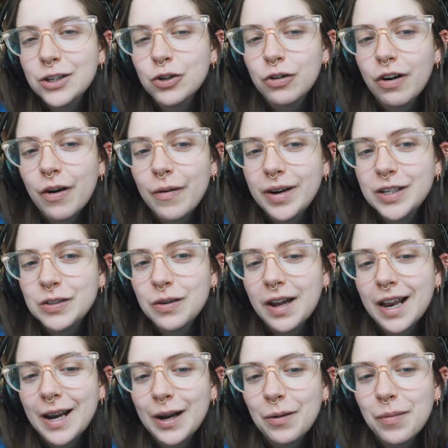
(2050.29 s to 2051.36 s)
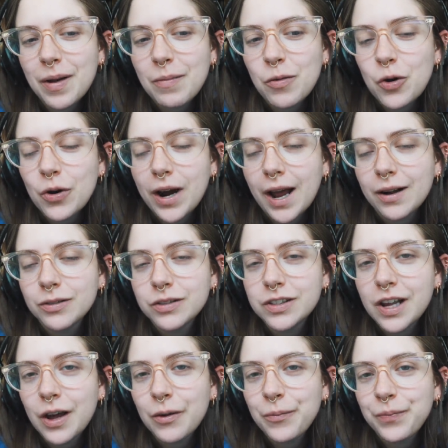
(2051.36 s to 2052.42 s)
to grow into it a little bit more now
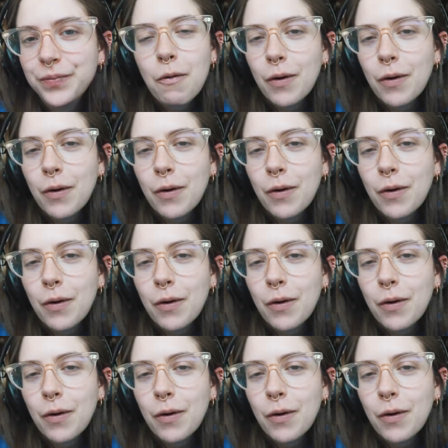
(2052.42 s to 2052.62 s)
so